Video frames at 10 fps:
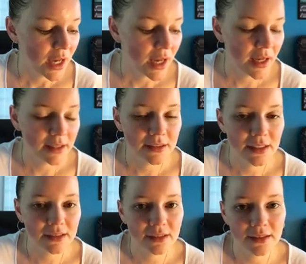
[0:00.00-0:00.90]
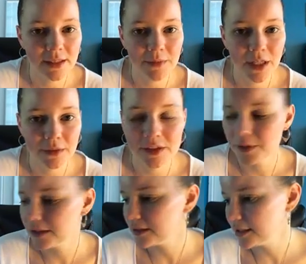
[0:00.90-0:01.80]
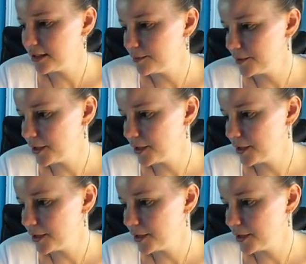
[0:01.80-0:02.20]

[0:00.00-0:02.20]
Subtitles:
And he's asleep now. He's been asleep.